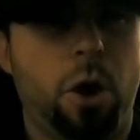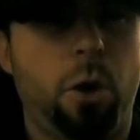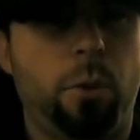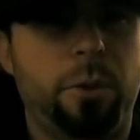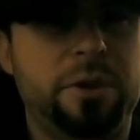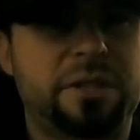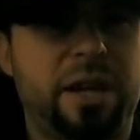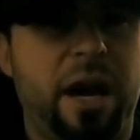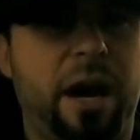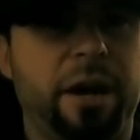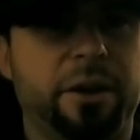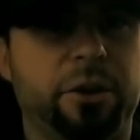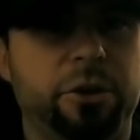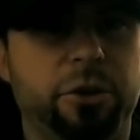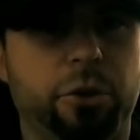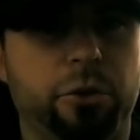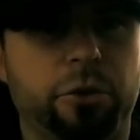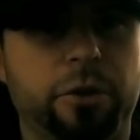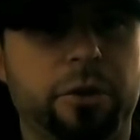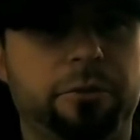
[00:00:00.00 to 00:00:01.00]
always kind of
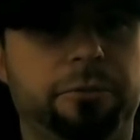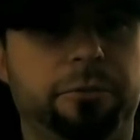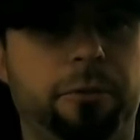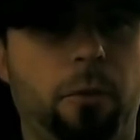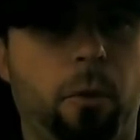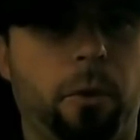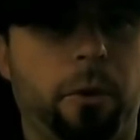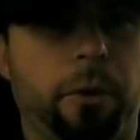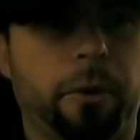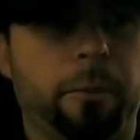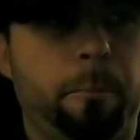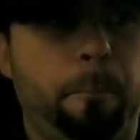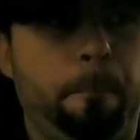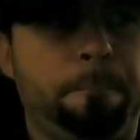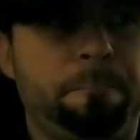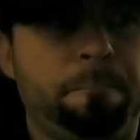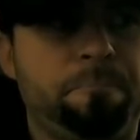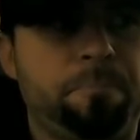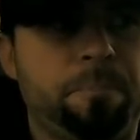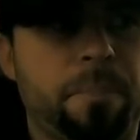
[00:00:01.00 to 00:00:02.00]
yearning for.
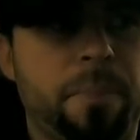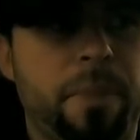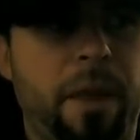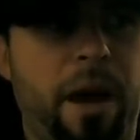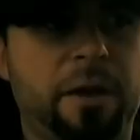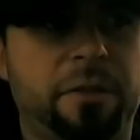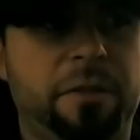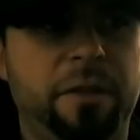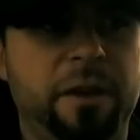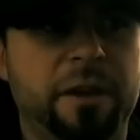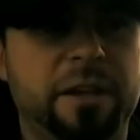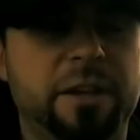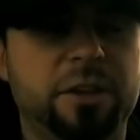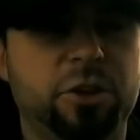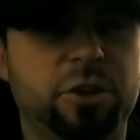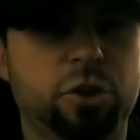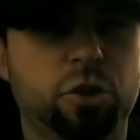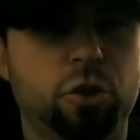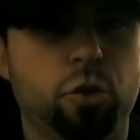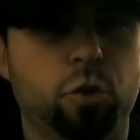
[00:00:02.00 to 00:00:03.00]
I think he
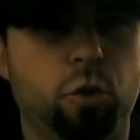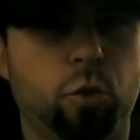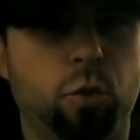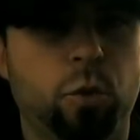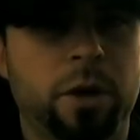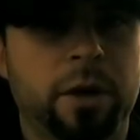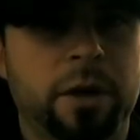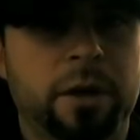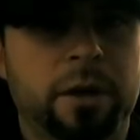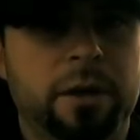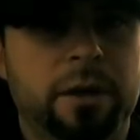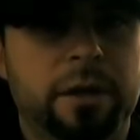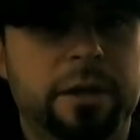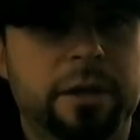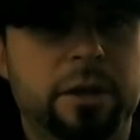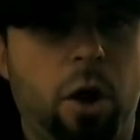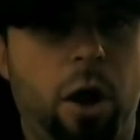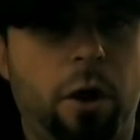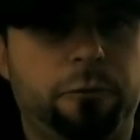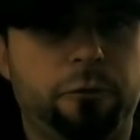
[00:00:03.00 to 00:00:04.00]
knew
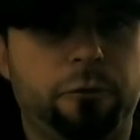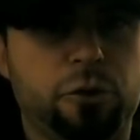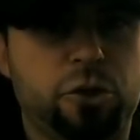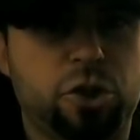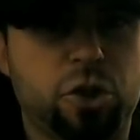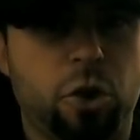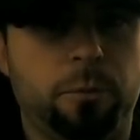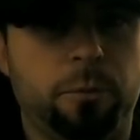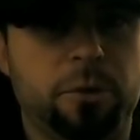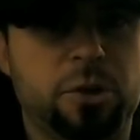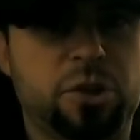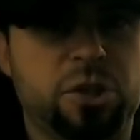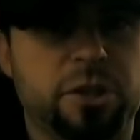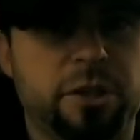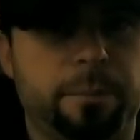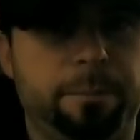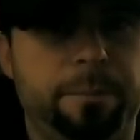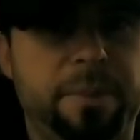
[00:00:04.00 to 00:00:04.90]
he offered so much to the